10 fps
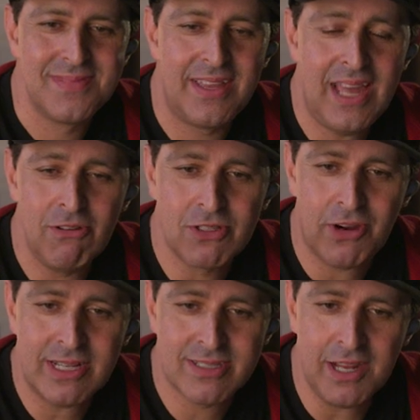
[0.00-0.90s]
And that was
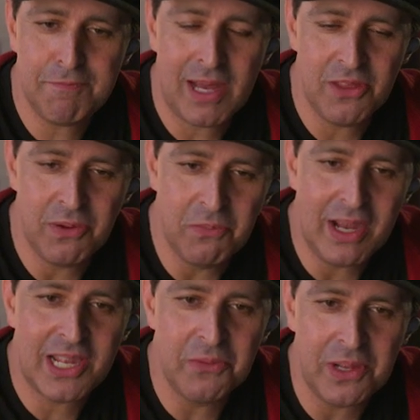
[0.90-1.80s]
great stuff, by the way.
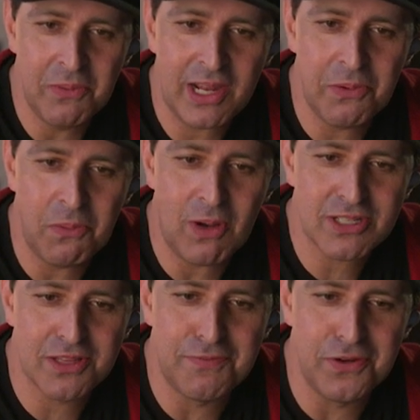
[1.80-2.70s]
When can we
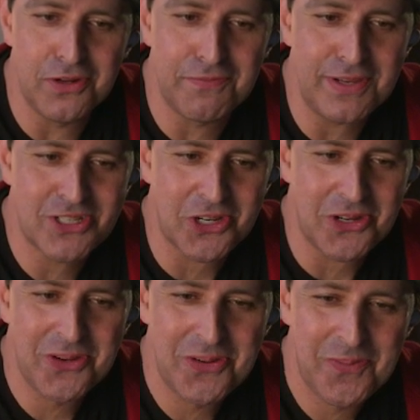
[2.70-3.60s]
watch the full feature?